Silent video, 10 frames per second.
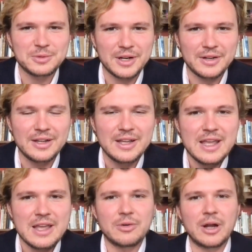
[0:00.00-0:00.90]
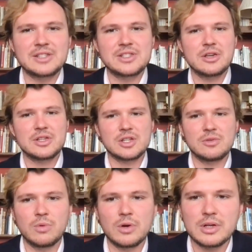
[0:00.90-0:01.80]
one, right? So
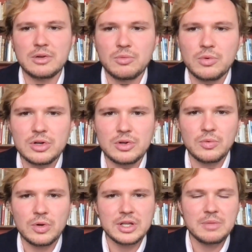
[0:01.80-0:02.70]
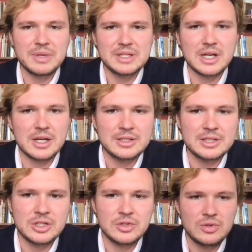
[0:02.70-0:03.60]
what could be done
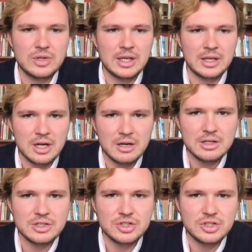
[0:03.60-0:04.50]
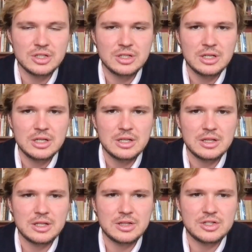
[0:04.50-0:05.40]
to encourage
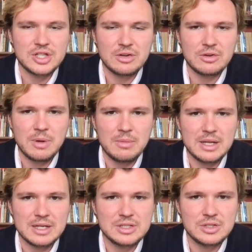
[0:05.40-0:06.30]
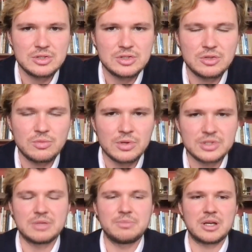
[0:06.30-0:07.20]
the Czech Republic to
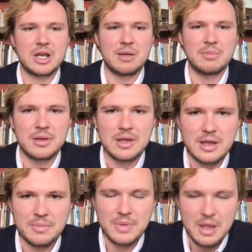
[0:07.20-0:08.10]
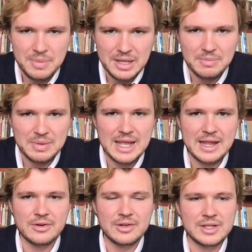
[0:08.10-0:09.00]
want to become a bigger
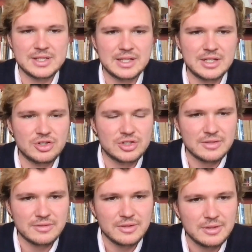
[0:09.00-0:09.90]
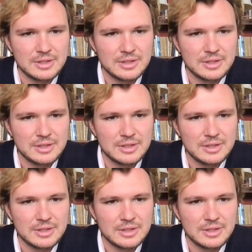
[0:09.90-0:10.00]
player in this initiative?